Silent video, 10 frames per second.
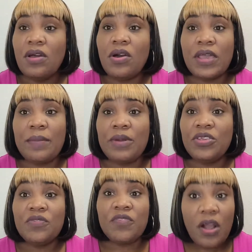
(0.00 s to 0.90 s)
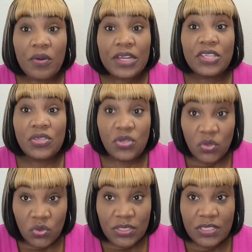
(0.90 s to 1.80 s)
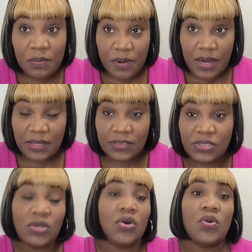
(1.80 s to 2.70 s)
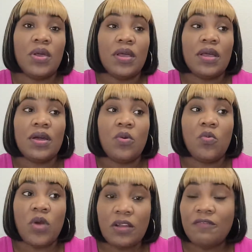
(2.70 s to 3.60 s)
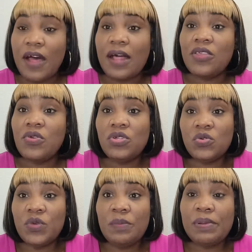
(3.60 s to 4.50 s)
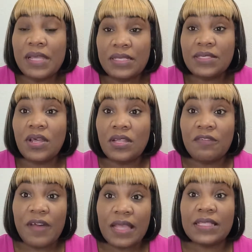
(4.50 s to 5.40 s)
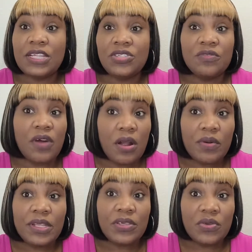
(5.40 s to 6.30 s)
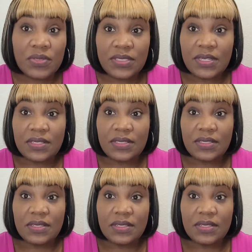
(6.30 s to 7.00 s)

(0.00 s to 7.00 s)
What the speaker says: Okay, but you've already used the product. So what value do we place on the fact that you've already used it?